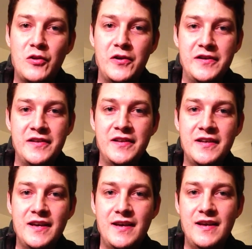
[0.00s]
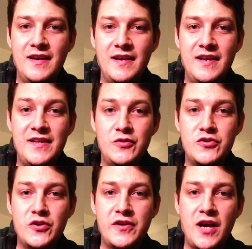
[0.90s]
learned in your
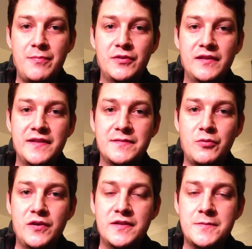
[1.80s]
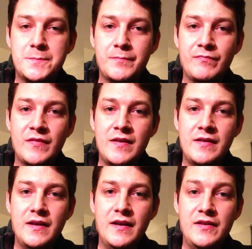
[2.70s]
journey up until this point.
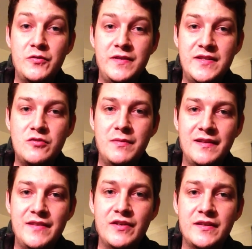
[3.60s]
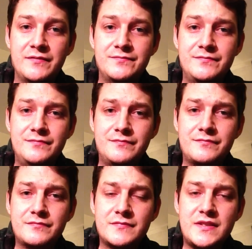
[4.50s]
You need to believe it.
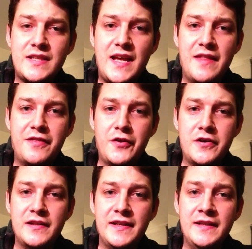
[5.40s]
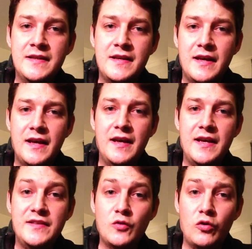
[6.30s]
And thirdly,
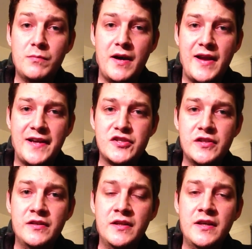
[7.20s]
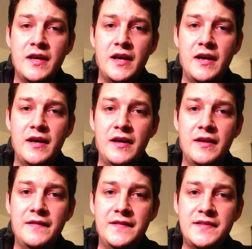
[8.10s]
it's all about action.
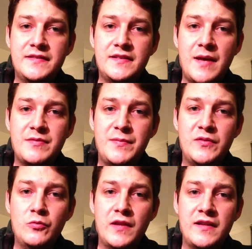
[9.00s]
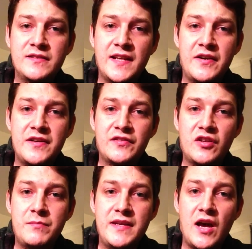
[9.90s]
This MSP's newsletter is
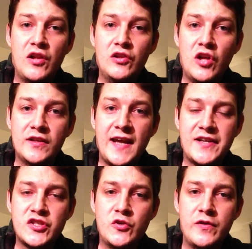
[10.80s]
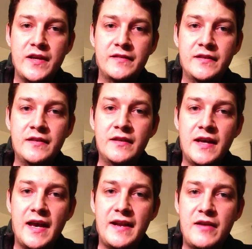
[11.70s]
going to be a lot action-oriented,
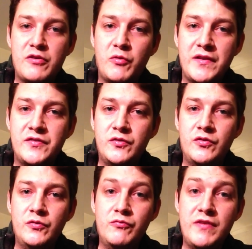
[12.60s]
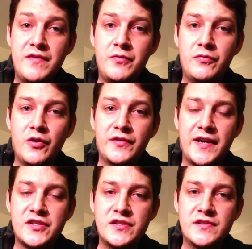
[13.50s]
and I request you to read through those
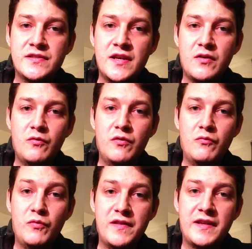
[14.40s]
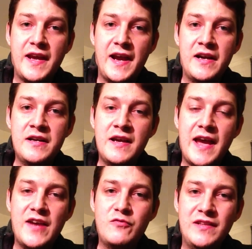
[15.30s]
actions with care
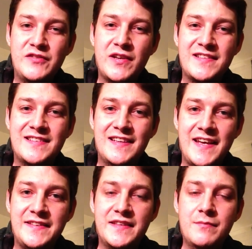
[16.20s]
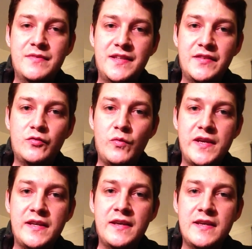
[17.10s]
and really translate them this
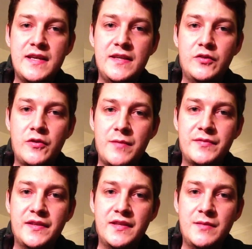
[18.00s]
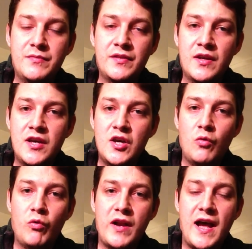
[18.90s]
week into your MC teams.
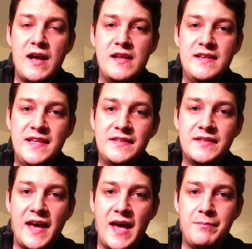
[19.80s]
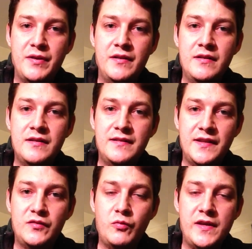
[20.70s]
What needs to happen
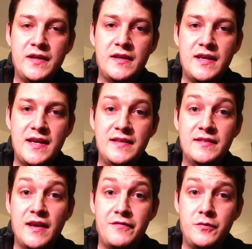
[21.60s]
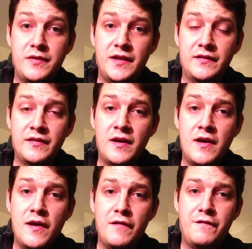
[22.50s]
this week is a few things.
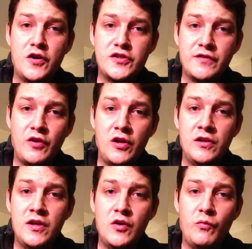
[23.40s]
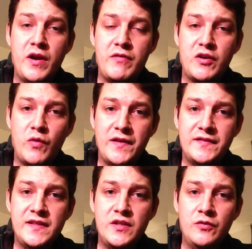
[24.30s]
First of all, we are
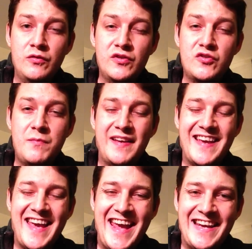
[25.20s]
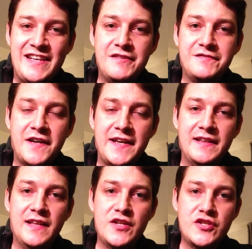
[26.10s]
requesting you to make any
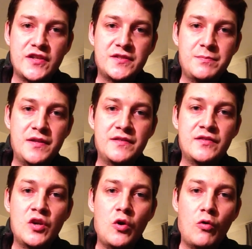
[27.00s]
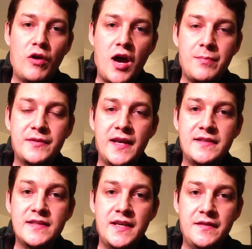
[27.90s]
final adjustments or
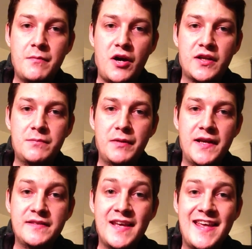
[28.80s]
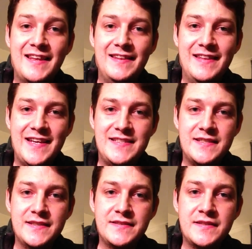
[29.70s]
updates in the marketplace
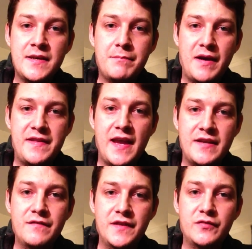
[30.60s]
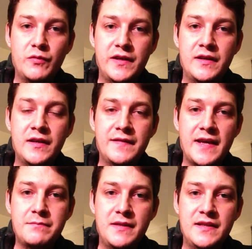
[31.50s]
latest by the end of this week.
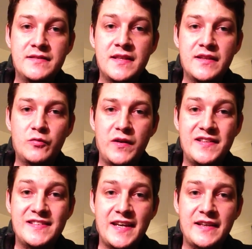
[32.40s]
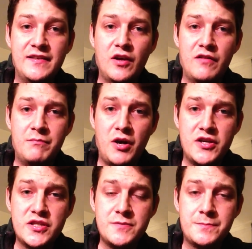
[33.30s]
That means 22nd of
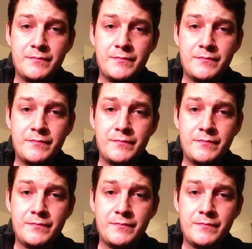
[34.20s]
March.